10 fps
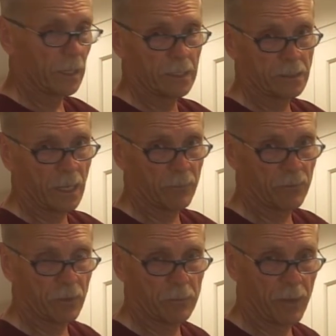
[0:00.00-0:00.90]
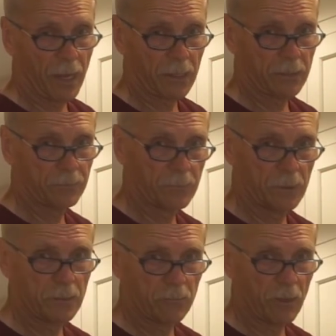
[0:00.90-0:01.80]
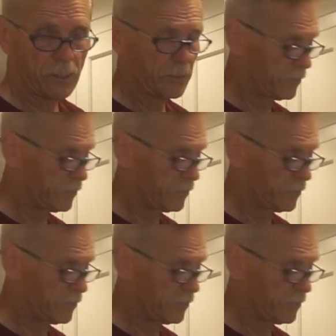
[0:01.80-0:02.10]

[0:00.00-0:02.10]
Got it taped front and back, ready to